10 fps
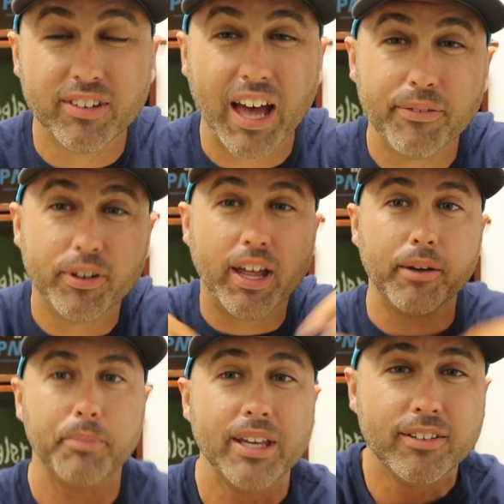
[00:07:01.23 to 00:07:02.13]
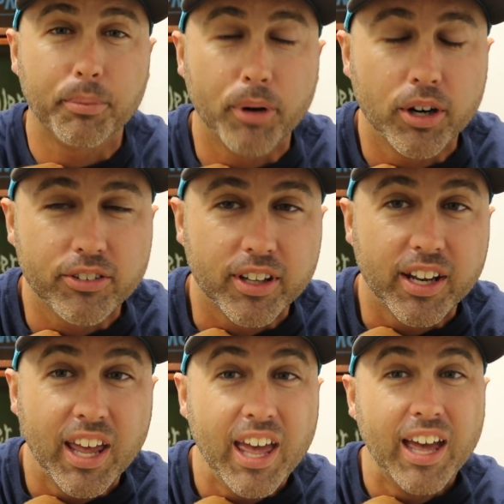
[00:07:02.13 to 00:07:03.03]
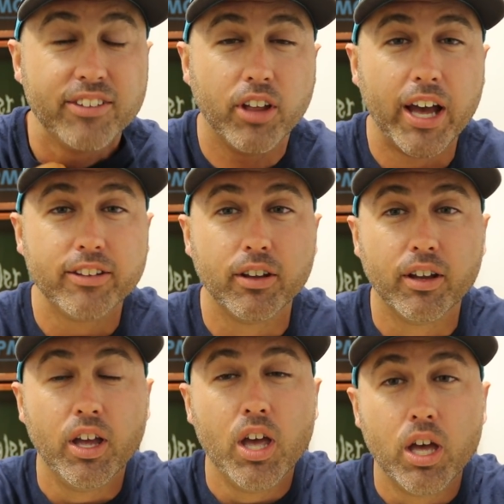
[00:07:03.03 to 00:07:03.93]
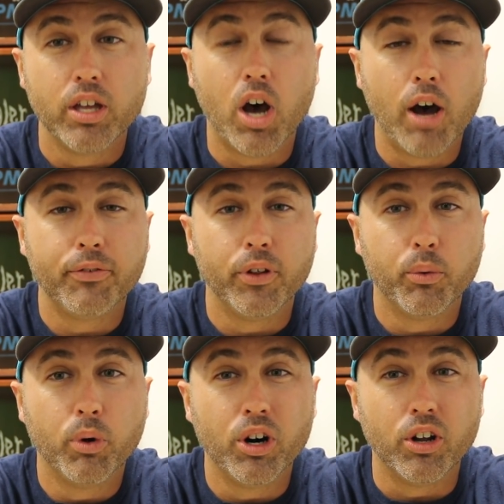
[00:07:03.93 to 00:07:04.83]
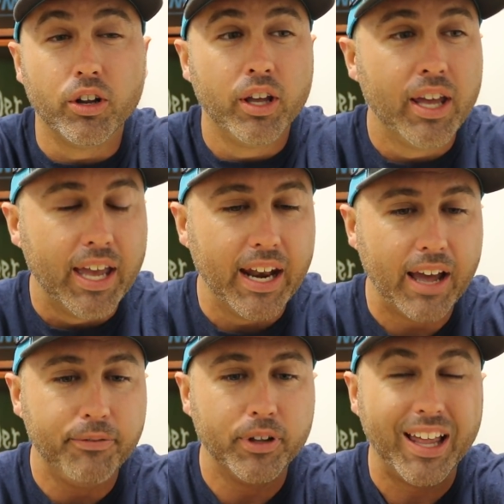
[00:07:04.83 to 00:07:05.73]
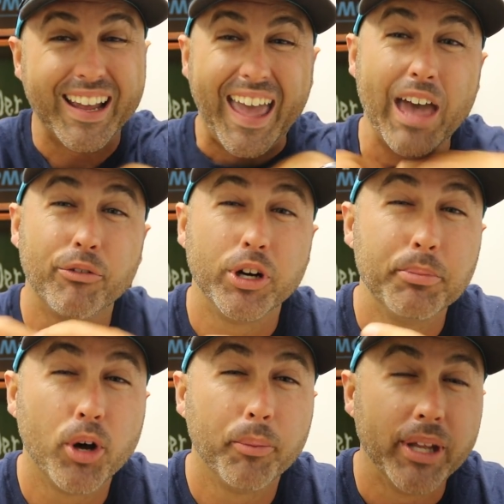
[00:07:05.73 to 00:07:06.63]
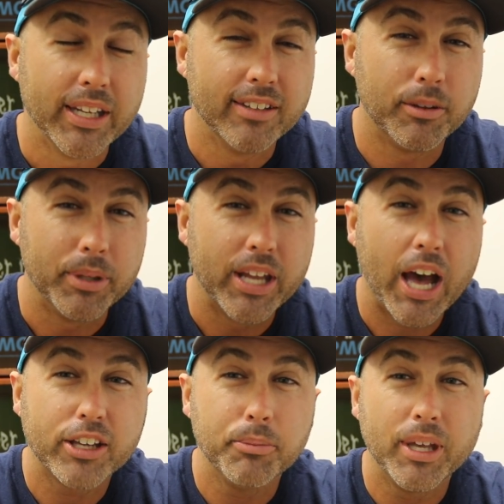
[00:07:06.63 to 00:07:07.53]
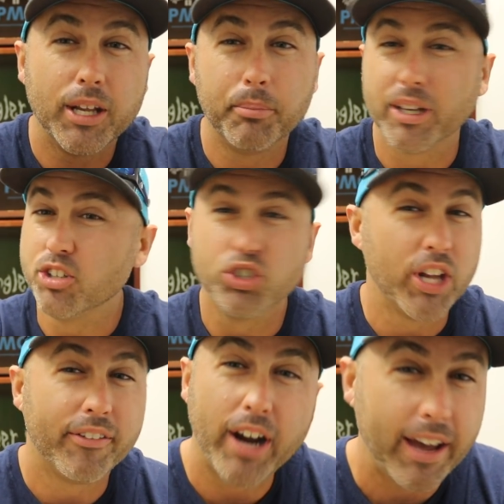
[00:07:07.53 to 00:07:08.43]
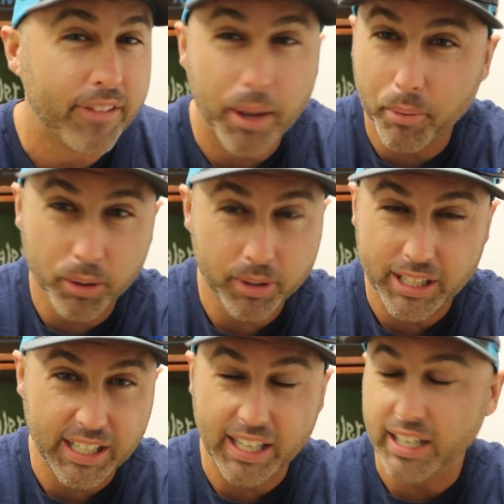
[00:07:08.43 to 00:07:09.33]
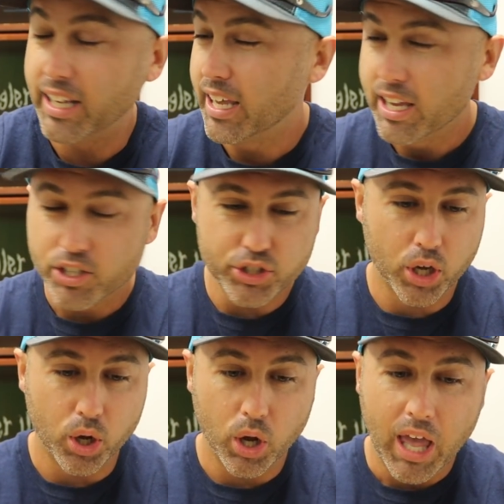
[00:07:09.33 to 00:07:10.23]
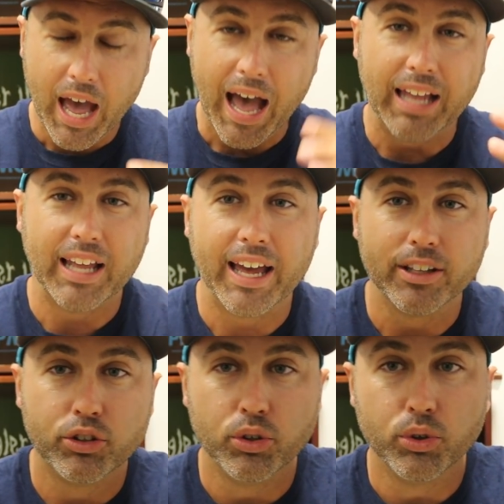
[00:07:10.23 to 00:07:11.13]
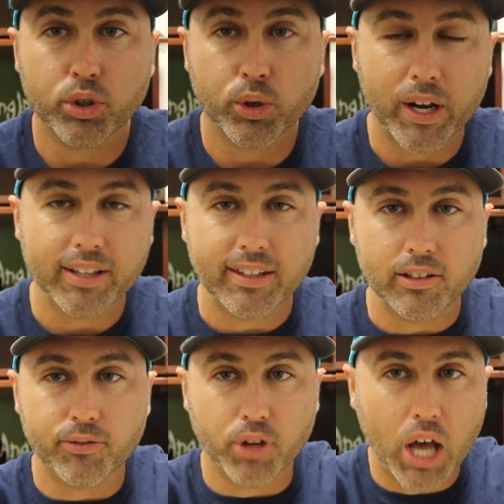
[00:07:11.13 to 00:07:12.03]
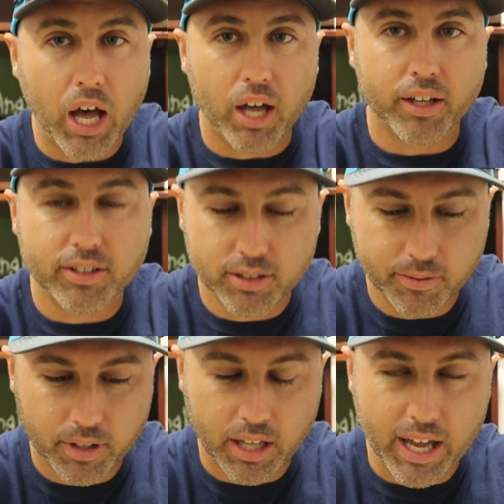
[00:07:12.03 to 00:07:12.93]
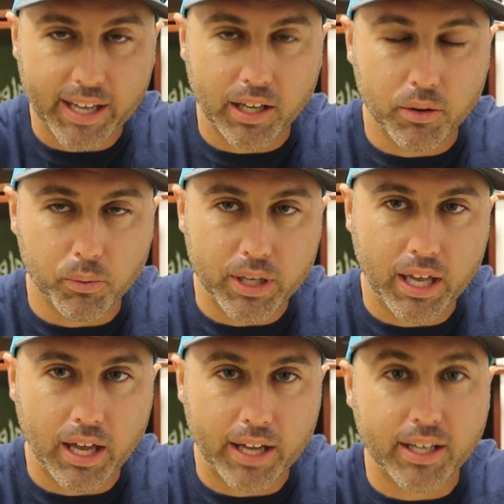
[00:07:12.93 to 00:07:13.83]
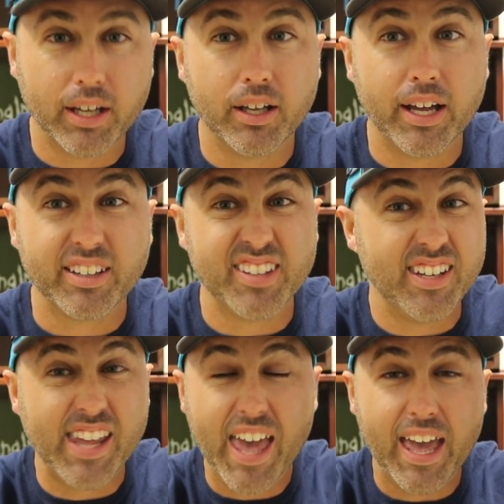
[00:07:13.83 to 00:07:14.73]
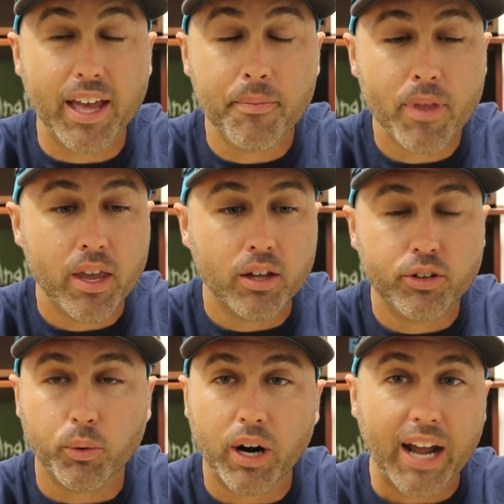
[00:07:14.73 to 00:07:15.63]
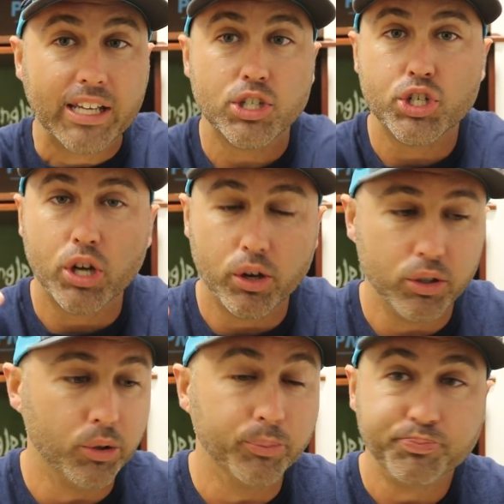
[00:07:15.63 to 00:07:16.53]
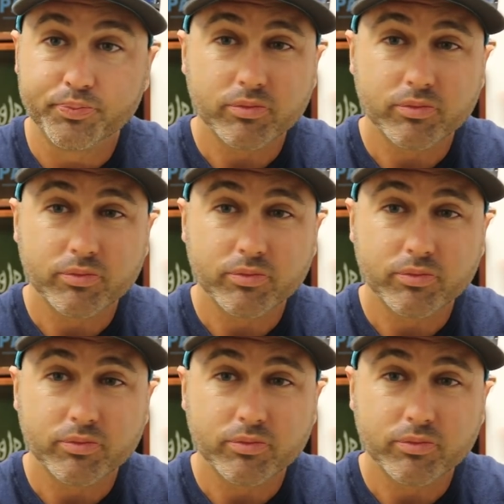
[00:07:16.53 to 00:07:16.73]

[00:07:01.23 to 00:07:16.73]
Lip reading: I feel like me as a person has a lot to offer the world. And I feel like every moment needs to be documented because you'll never have that moment again. So I like to create these vlogs like today, to where I can show you